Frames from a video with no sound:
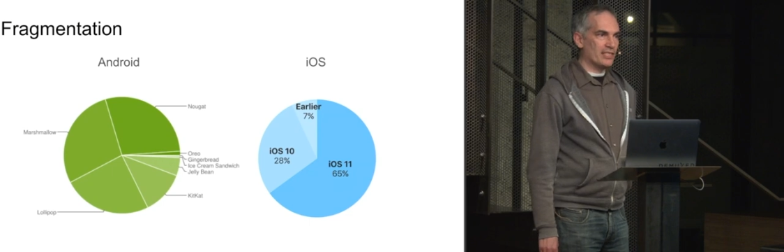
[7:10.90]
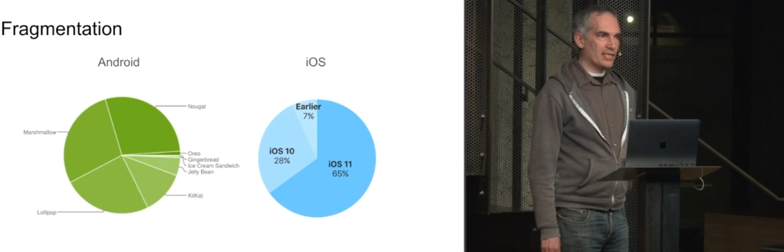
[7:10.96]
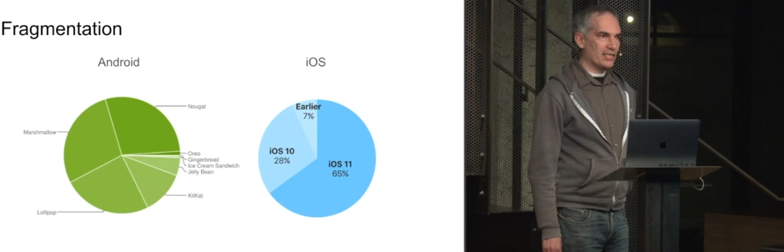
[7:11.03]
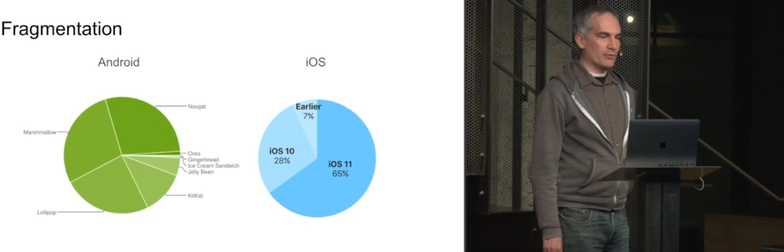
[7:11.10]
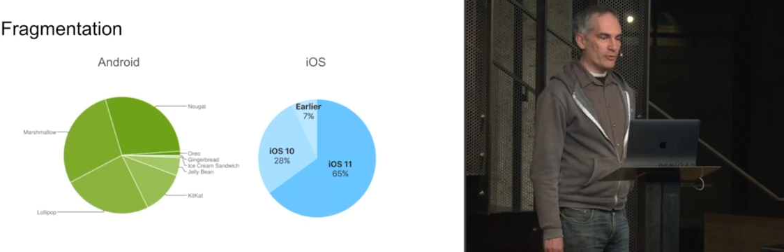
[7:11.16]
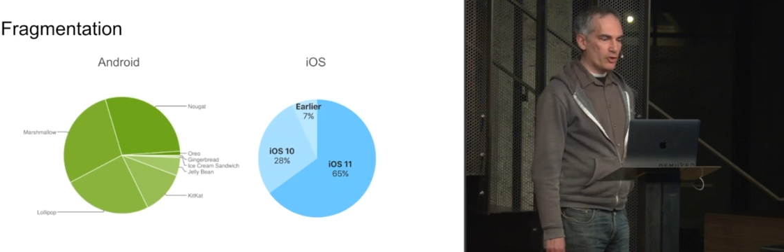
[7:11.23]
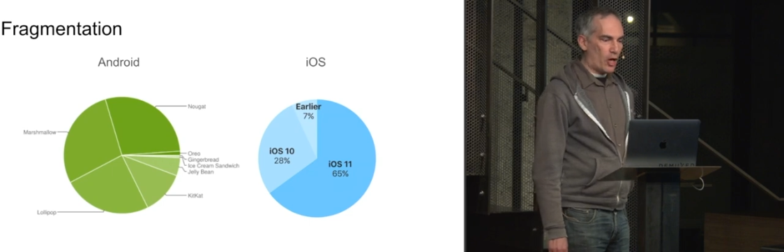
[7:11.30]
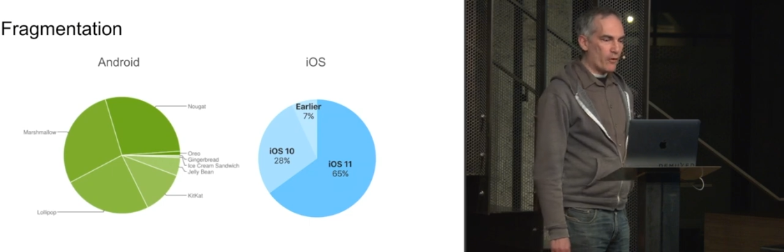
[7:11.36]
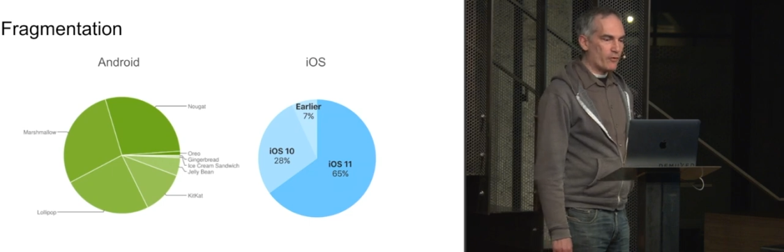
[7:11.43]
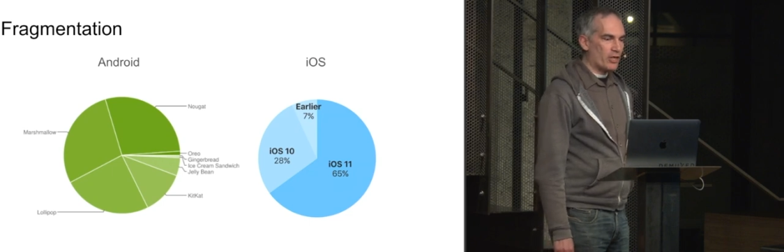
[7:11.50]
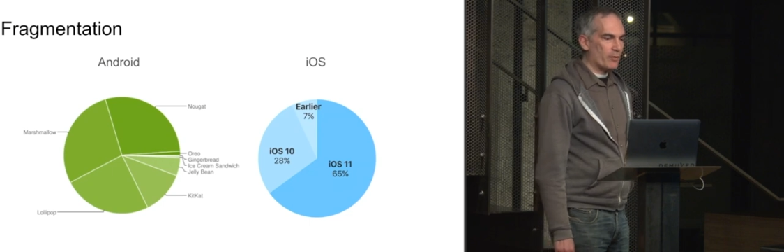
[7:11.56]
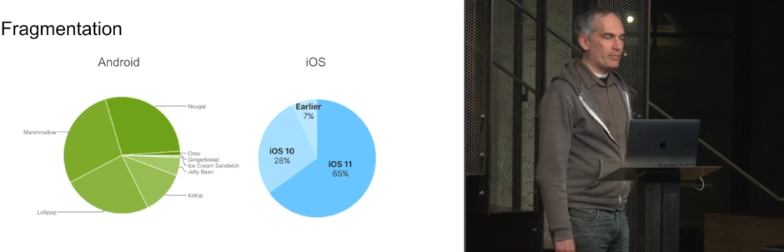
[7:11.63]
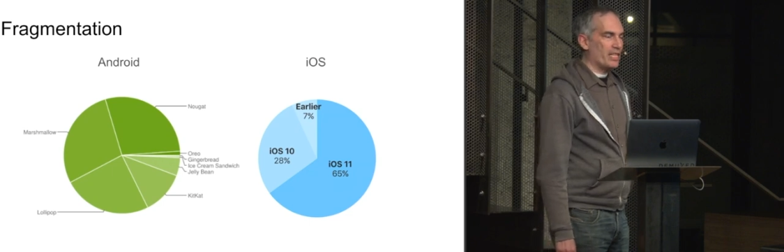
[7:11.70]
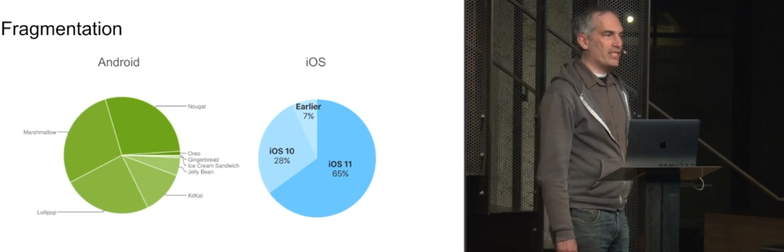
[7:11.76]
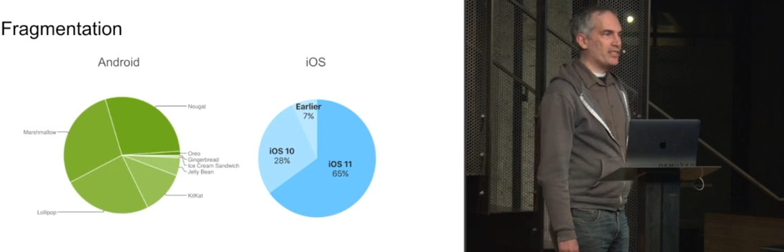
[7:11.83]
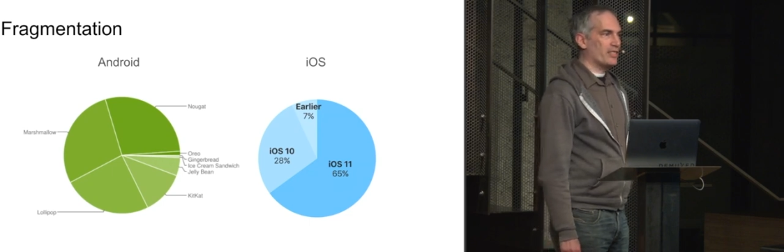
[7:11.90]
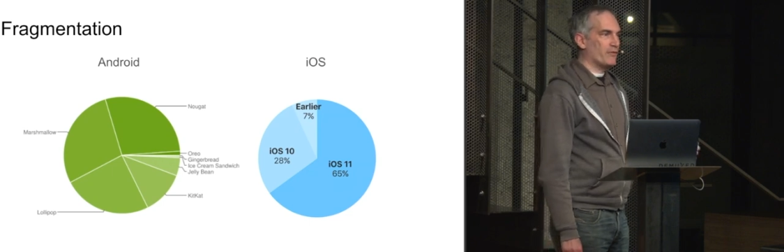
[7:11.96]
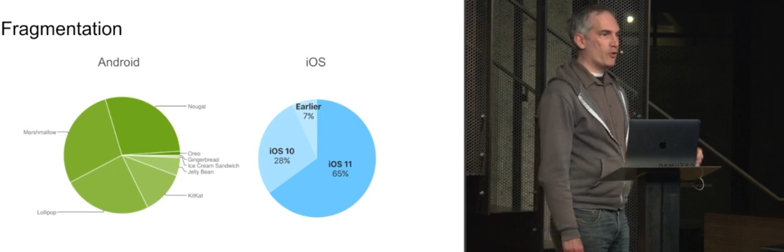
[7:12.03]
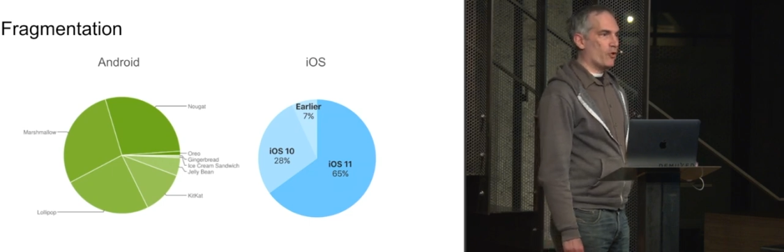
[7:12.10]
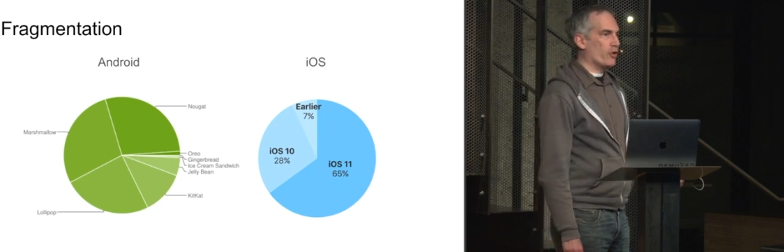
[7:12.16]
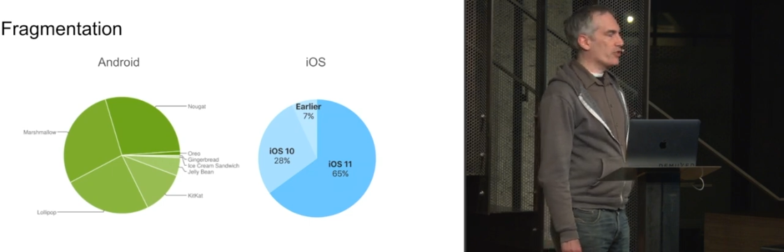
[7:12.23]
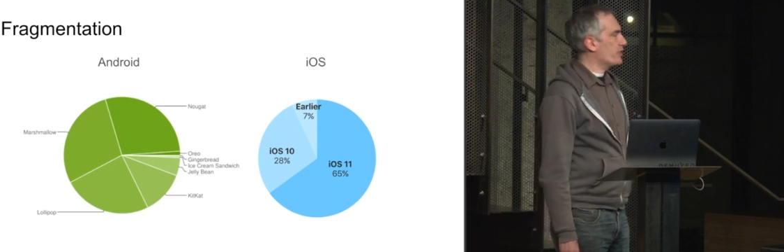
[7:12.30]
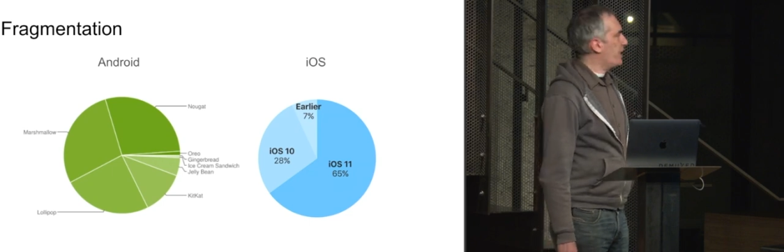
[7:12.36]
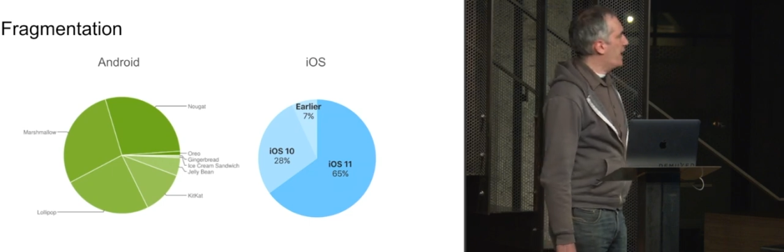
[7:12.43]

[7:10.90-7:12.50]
system software updates. Of course,